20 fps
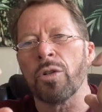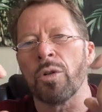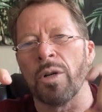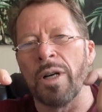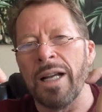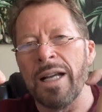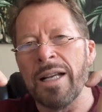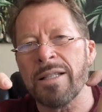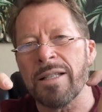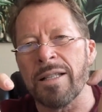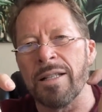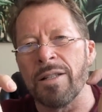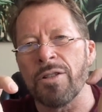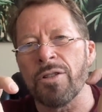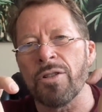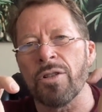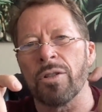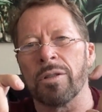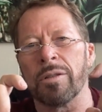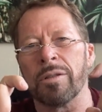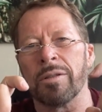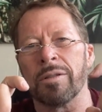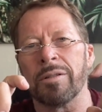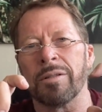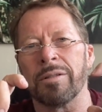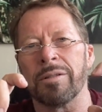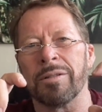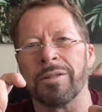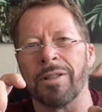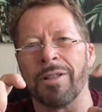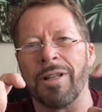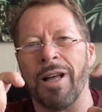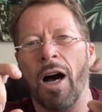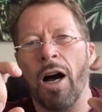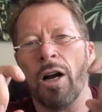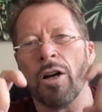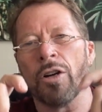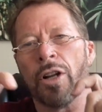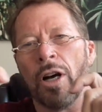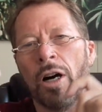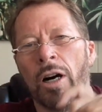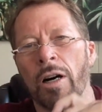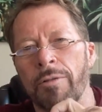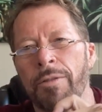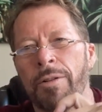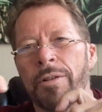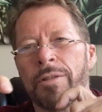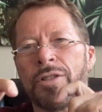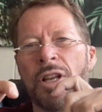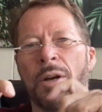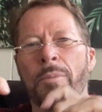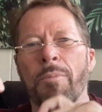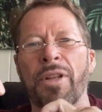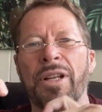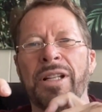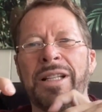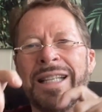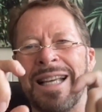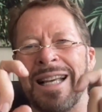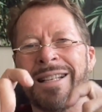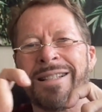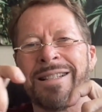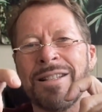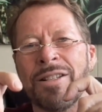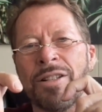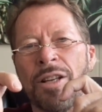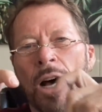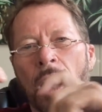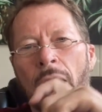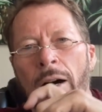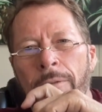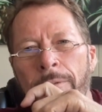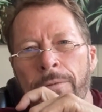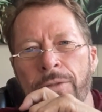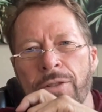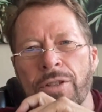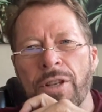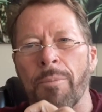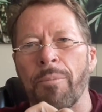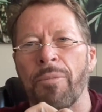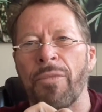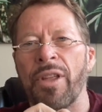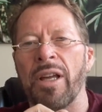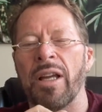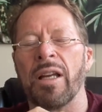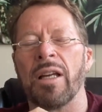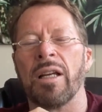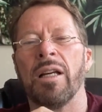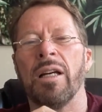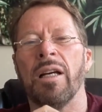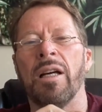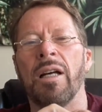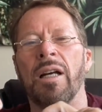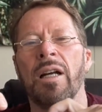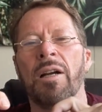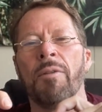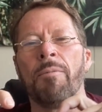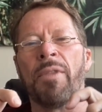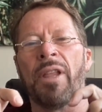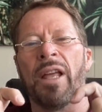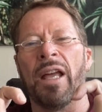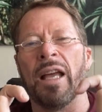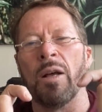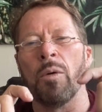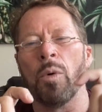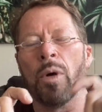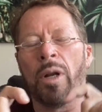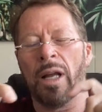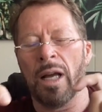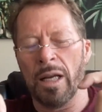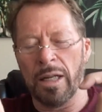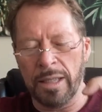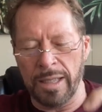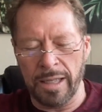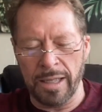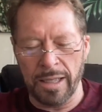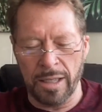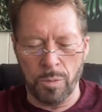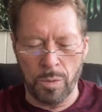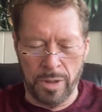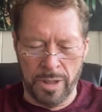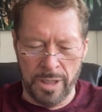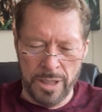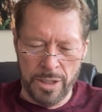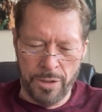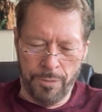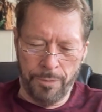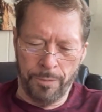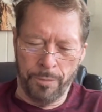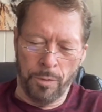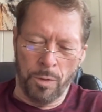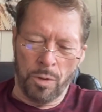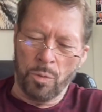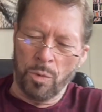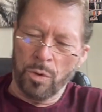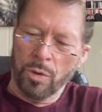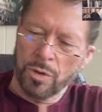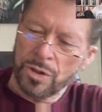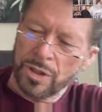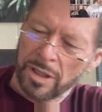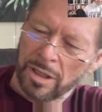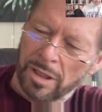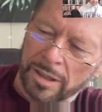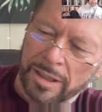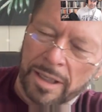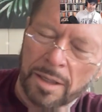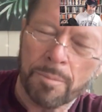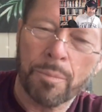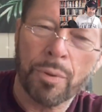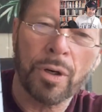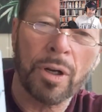or essence, the heart of something, the essence of something. And what I did with these 4 words that I'll again put